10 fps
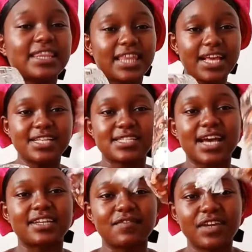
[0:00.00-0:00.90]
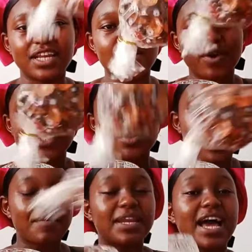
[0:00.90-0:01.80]
these are definitely going to
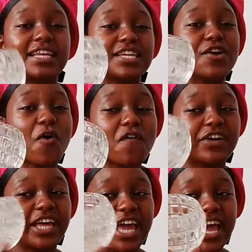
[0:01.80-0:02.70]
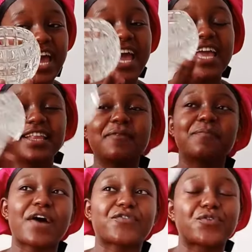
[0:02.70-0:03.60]
come in handy over here in the
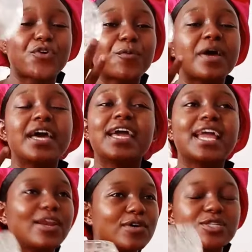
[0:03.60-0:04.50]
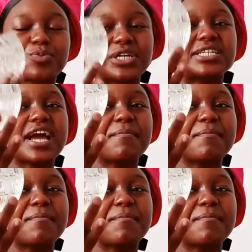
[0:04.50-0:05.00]
bathroom. It looks pretty